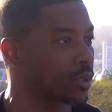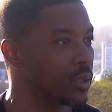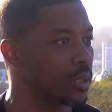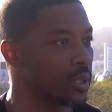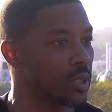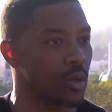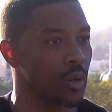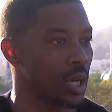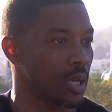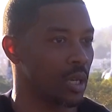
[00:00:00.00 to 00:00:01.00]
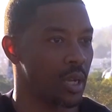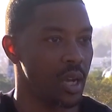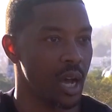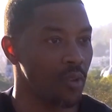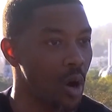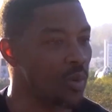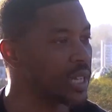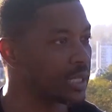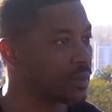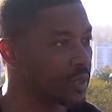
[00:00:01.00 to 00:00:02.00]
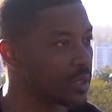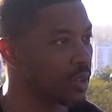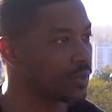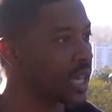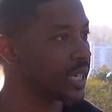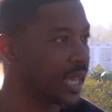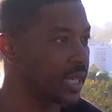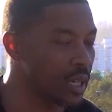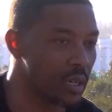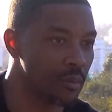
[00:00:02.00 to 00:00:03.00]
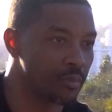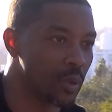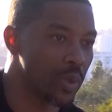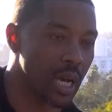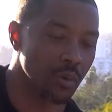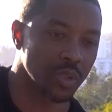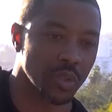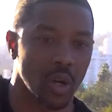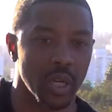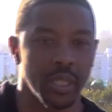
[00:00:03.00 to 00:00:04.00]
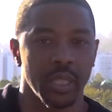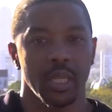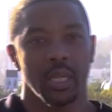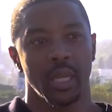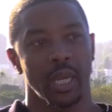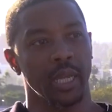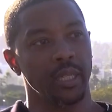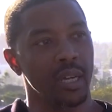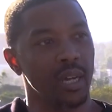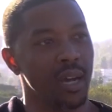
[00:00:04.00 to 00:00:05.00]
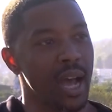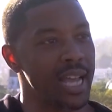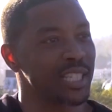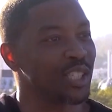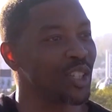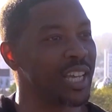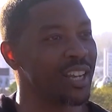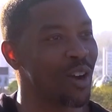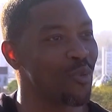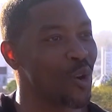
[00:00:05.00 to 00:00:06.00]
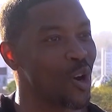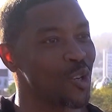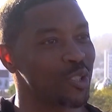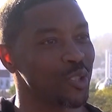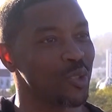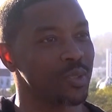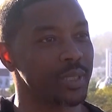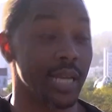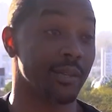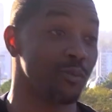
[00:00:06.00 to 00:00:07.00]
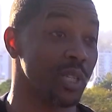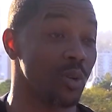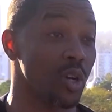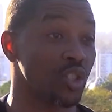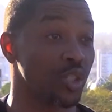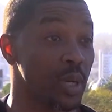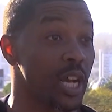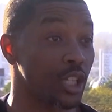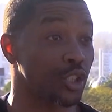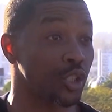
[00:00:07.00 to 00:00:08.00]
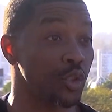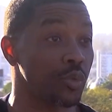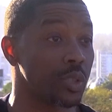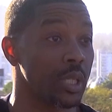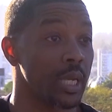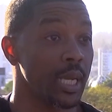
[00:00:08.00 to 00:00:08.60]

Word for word: actor, mm -hmm. you mm-hmm. know, uh, I've always you know done that um, right. the way I was taught. And uh, I just look at our rehearsals, not even really rehearsals, but our shoots,